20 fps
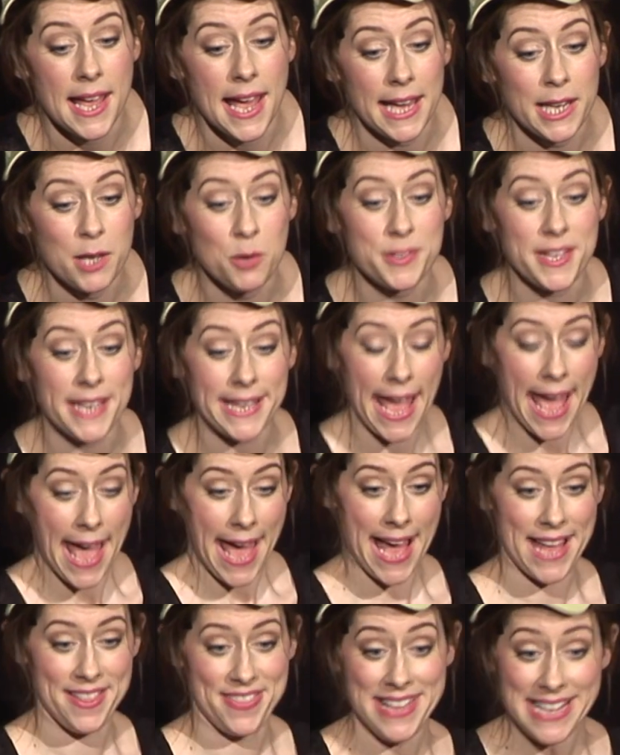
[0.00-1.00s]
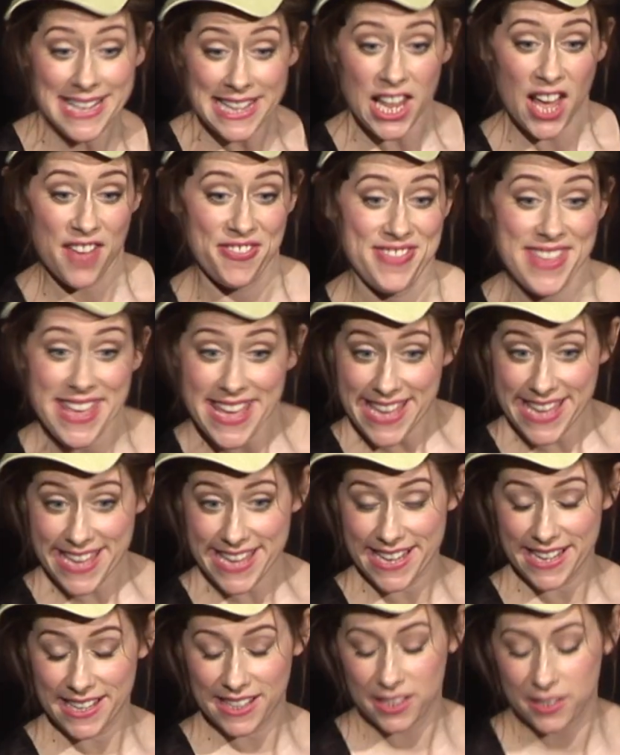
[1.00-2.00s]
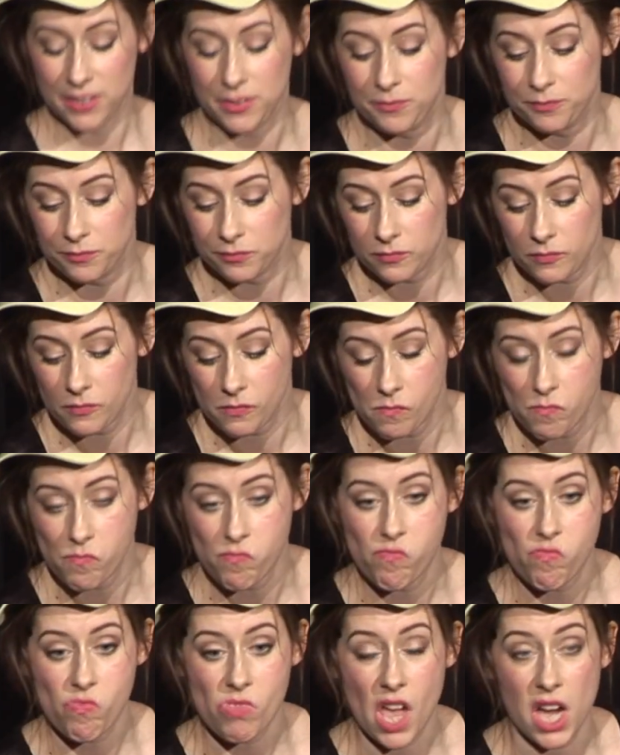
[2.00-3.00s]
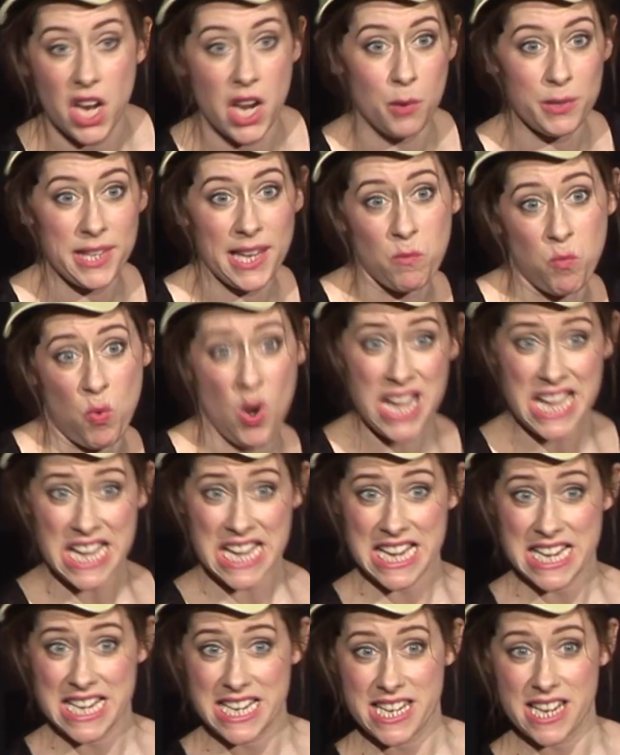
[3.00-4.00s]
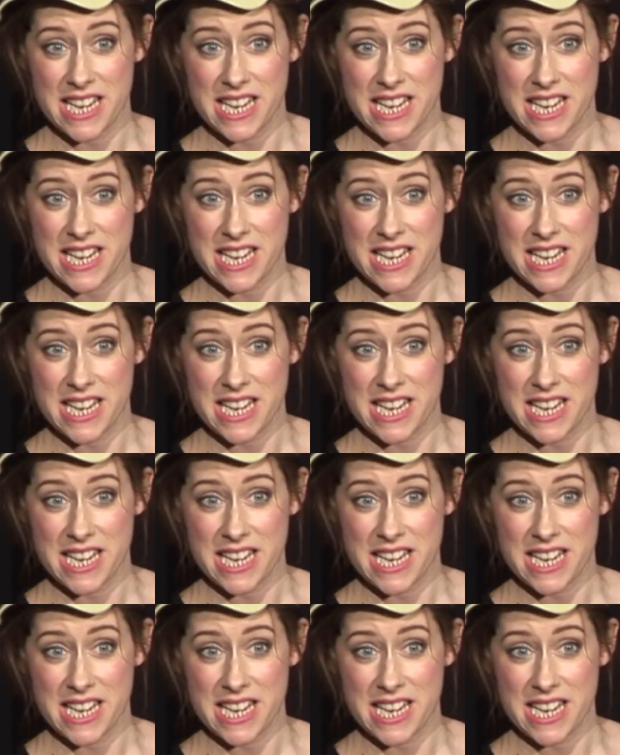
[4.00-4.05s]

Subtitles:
And he was like, "A Villeneuve." And I was like, "What?"